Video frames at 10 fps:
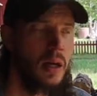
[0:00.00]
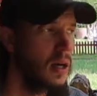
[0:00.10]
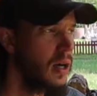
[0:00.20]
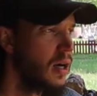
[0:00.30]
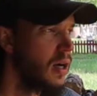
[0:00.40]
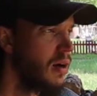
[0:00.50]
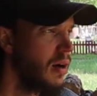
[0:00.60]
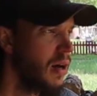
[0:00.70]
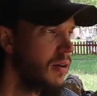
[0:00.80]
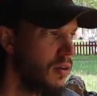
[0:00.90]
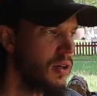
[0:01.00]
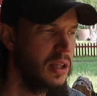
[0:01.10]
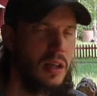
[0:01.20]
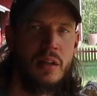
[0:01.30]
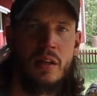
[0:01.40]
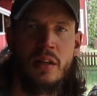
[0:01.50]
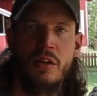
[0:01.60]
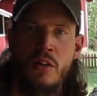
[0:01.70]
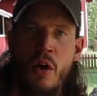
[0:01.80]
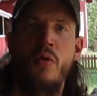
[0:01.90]
I don't know, then
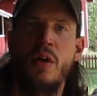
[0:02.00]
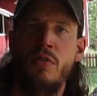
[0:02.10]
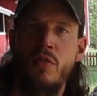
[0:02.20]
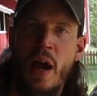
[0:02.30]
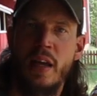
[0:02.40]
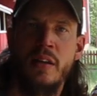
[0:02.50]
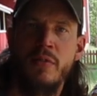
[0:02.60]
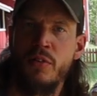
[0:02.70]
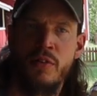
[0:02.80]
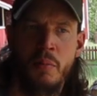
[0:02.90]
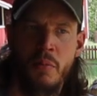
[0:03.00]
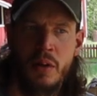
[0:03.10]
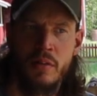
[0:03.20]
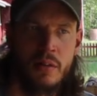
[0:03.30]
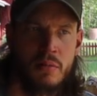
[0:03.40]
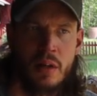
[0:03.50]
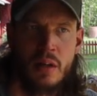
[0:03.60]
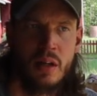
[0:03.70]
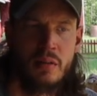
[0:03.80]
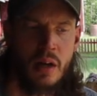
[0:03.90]
you know it's right for some reason.
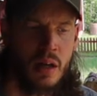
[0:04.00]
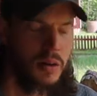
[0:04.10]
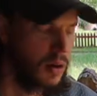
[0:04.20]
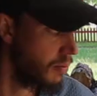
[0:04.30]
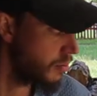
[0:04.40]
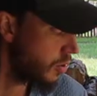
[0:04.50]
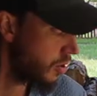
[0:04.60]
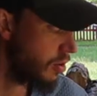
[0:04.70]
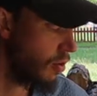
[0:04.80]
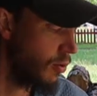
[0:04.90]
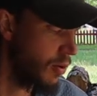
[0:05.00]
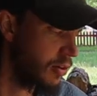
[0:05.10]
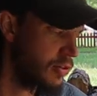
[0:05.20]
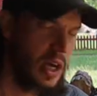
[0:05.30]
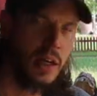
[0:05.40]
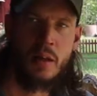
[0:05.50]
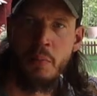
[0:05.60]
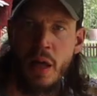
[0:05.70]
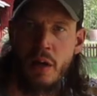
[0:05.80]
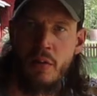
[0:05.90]
I don't know. You can always check the
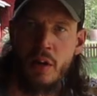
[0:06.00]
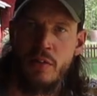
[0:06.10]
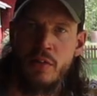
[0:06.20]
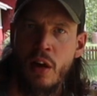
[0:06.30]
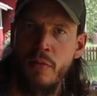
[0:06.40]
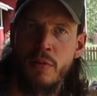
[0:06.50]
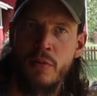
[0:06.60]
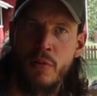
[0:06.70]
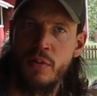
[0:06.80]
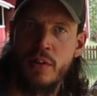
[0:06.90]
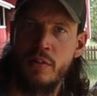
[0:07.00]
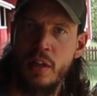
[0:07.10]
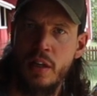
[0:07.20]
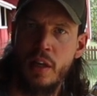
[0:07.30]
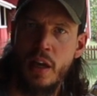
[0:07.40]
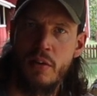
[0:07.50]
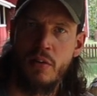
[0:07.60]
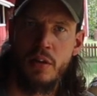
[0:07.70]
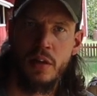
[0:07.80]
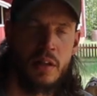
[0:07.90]
battery itself, of course. There's an indicator
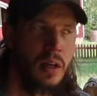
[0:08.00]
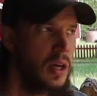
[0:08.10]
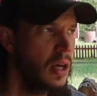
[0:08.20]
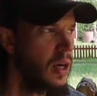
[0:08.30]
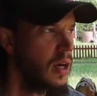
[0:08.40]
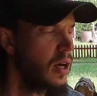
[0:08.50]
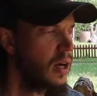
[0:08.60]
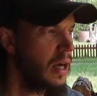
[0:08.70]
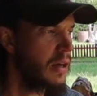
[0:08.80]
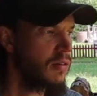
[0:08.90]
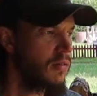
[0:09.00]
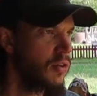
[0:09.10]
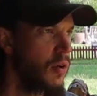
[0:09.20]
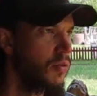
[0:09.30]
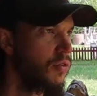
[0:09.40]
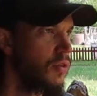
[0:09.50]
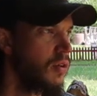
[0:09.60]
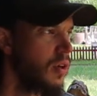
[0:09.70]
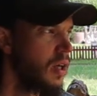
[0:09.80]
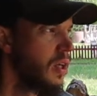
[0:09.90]
on it, as I've shown. So
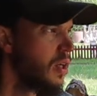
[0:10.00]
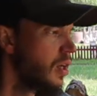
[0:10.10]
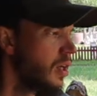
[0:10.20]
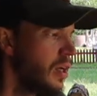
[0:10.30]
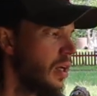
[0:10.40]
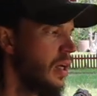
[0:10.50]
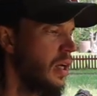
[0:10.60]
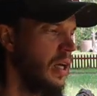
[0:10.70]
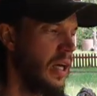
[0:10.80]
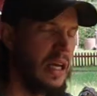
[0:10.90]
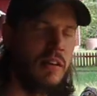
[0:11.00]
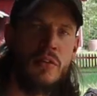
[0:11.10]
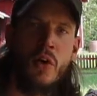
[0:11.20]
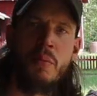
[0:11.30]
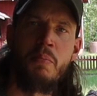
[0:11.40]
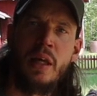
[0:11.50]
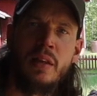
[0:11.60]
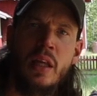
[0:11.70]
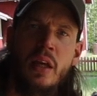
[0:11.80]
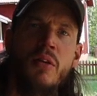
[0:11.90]
it's not a
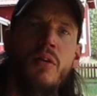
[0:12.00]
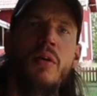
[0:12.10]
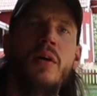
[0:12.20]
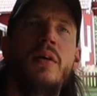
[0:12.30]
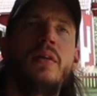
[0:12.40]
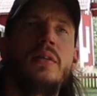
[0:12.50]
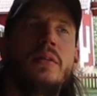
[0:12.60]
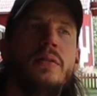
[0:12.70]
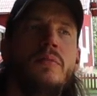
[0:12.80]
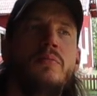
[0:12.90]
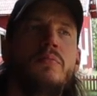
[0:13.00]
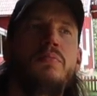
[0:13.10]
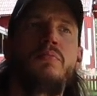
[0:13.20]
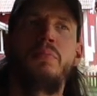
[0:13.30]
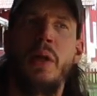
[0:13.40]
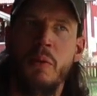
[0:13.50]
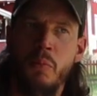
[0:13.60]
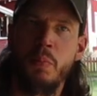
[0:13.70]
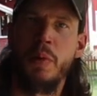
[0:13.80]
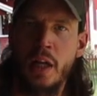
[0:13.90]
big deal, but it
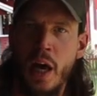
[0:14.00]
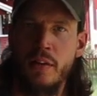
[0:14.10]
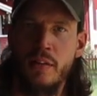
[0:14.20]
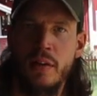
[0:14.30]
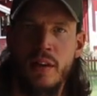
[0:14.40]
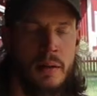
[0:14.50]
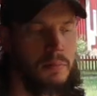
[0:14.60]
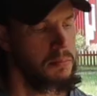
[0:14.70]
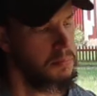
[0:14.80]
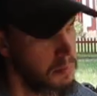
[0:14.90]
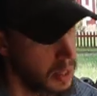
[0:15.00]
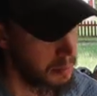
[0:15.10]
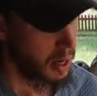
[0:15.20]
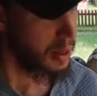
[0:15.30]
would be nice, in my